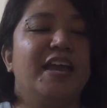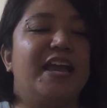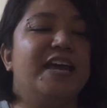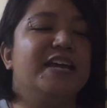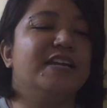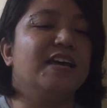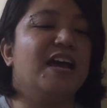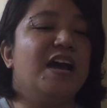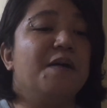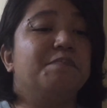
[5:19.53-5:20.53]
And
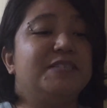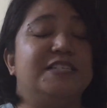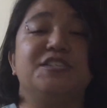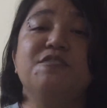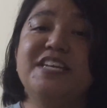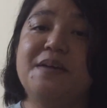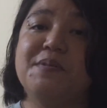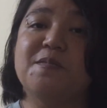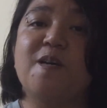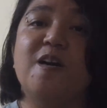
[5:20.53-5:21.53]
please don't get
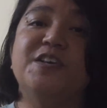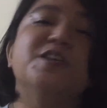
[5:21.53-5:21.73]
me wrong,